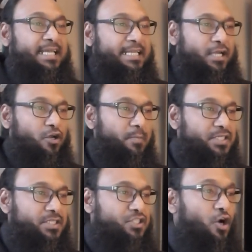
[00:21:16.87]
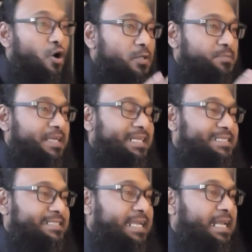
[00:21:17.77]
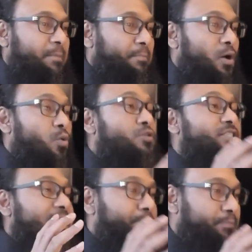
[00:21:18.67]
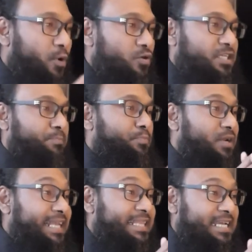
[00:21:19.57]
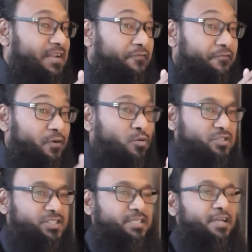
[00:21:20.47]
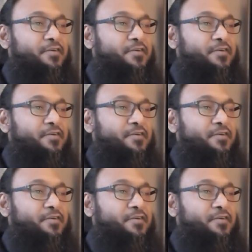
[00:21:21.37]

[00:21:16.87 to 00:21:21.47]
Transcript: the commission has always been the single most important political force